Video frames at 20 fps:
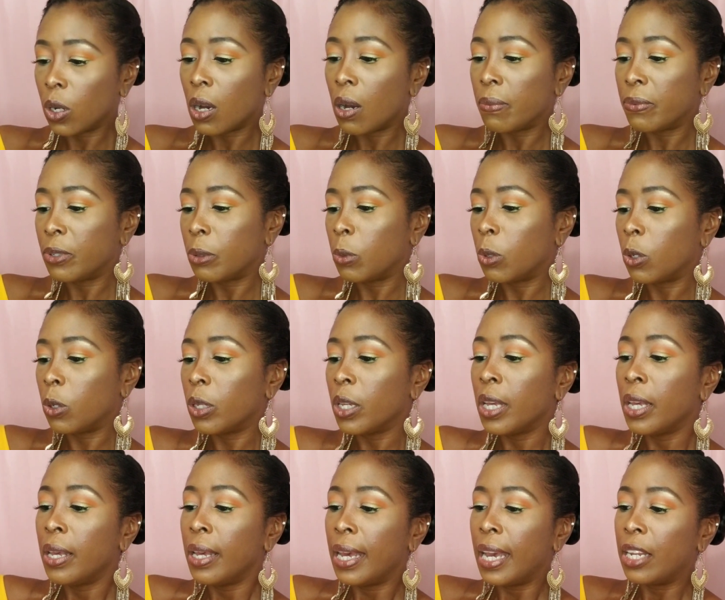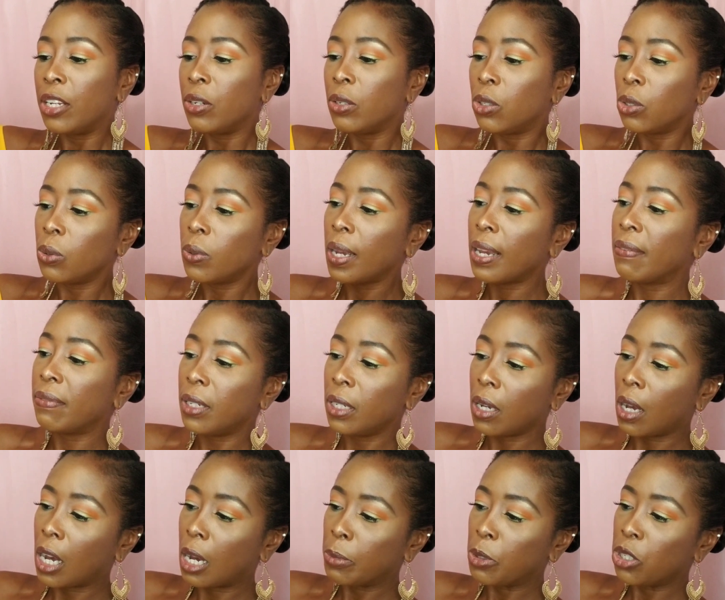comfortable and you do have
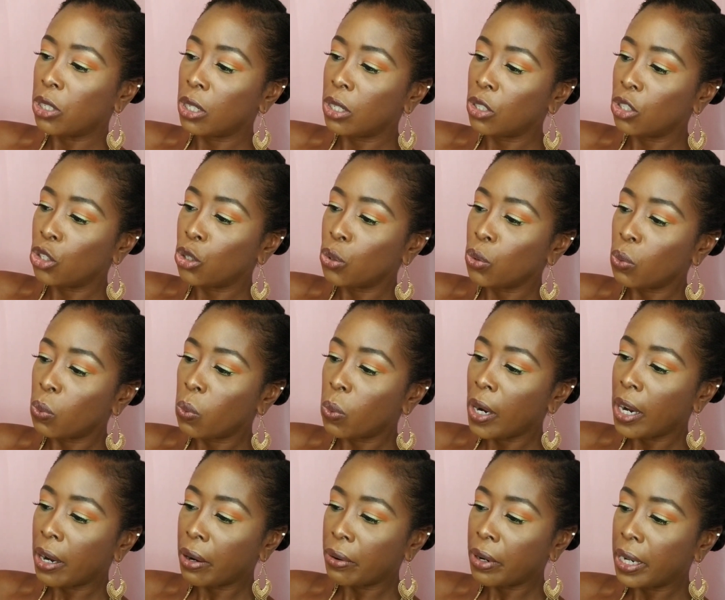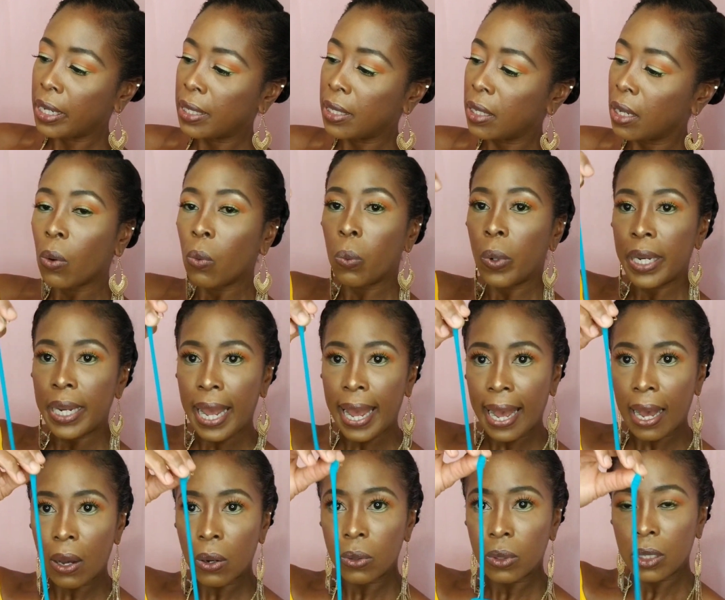the option to wear it
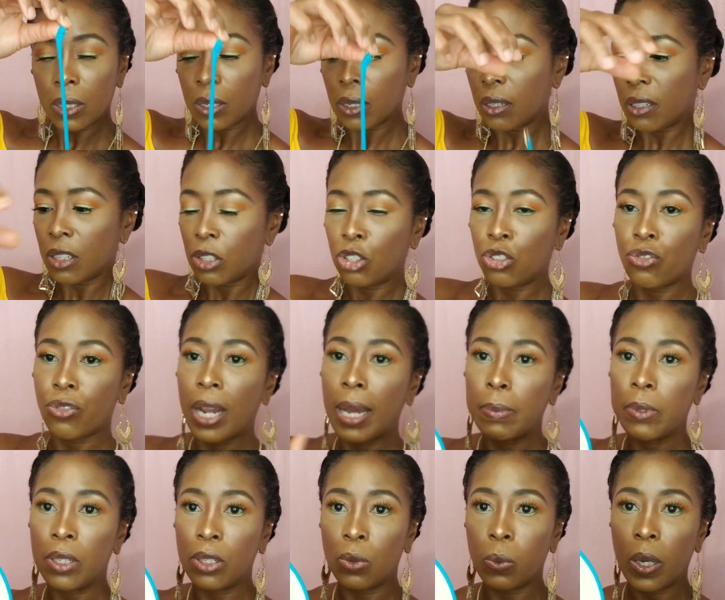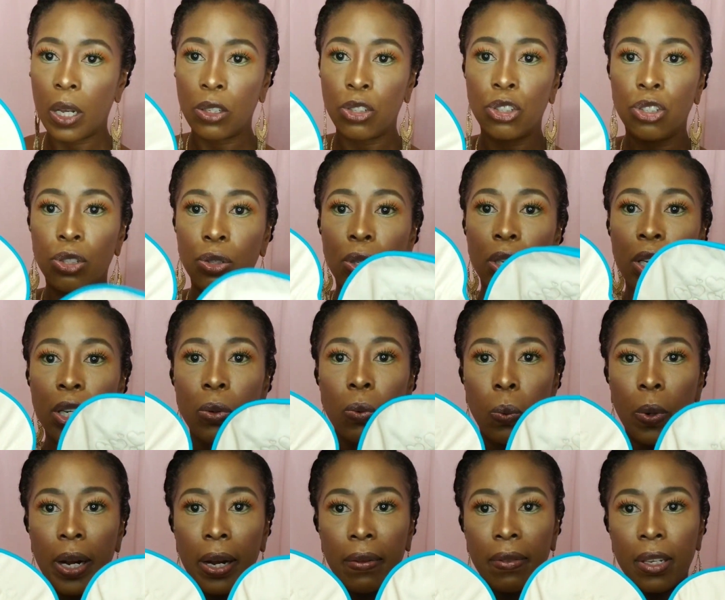without the straps as well so you could
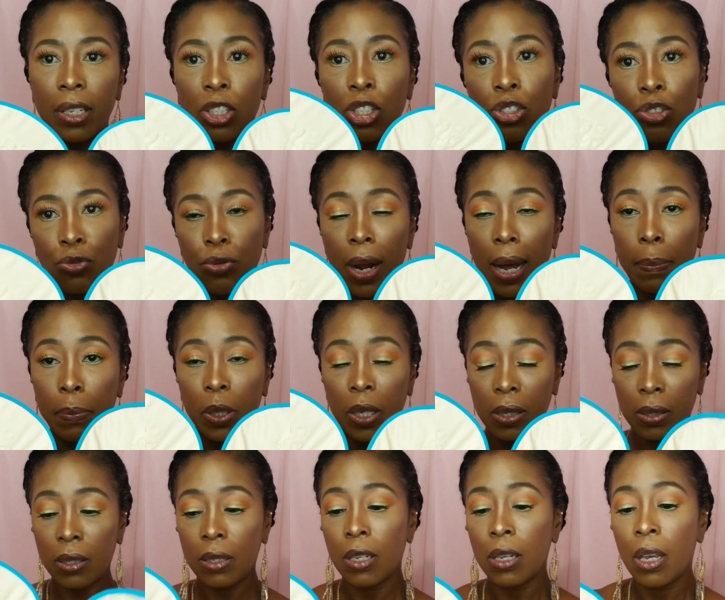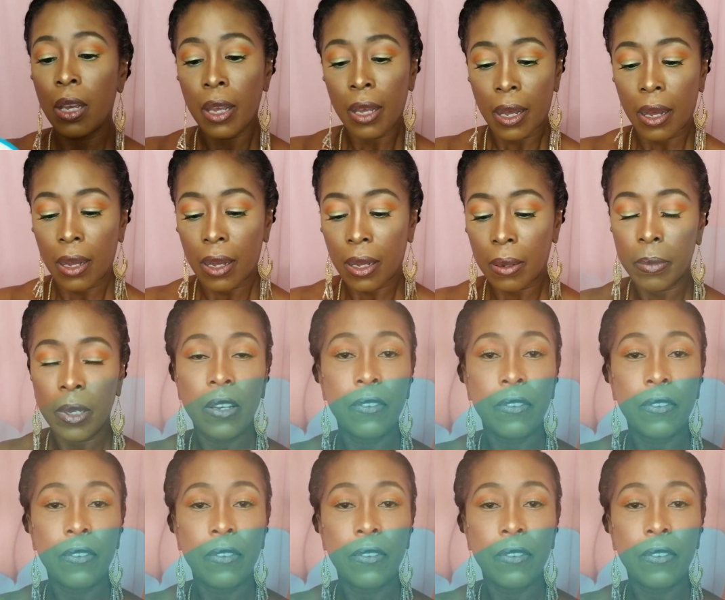wear this strapless um,